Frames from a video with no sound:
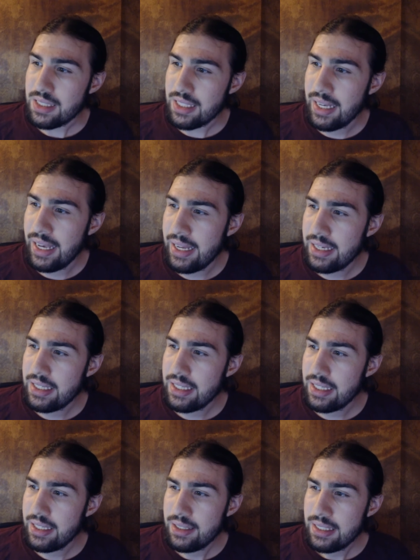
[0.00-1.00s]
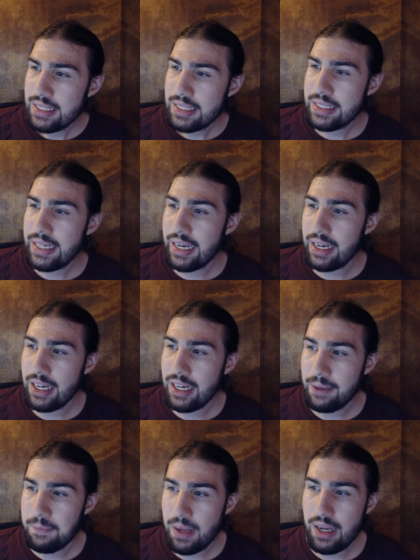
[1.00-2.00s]
And uh, yeah,
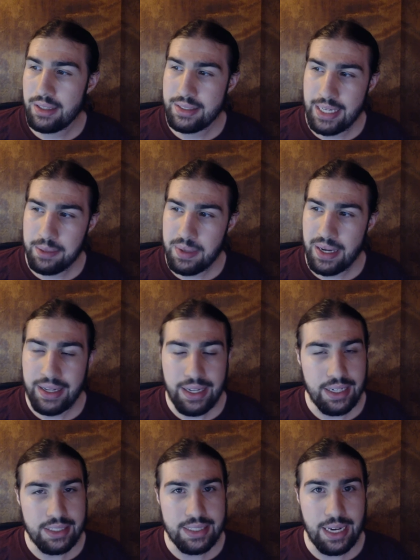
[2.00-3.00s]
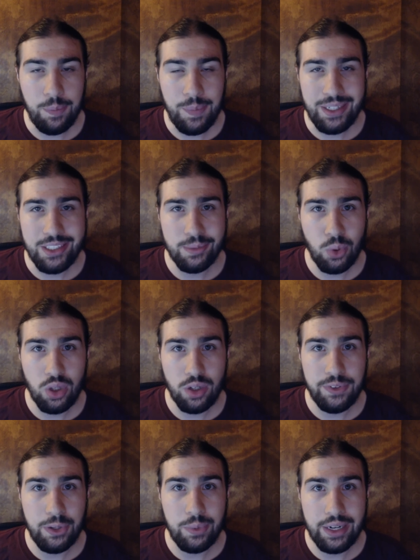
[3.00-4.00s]
um, Untamed Chaos. I'll mention more
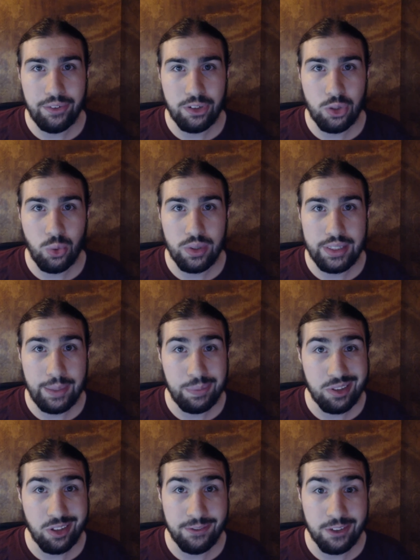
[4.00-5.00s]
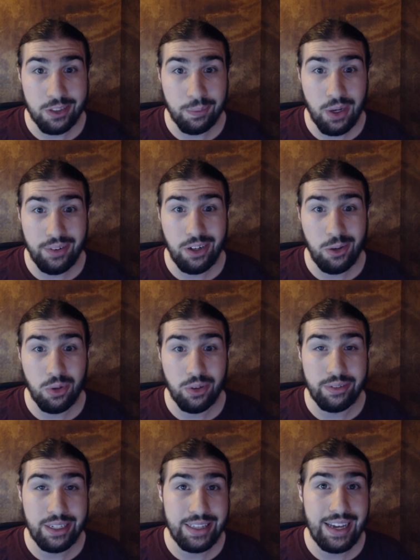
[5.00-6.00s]
of it when I record the episode for tomorrow
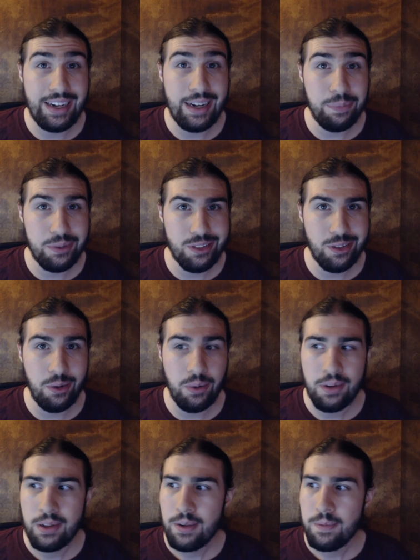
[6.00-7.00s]
or in that episode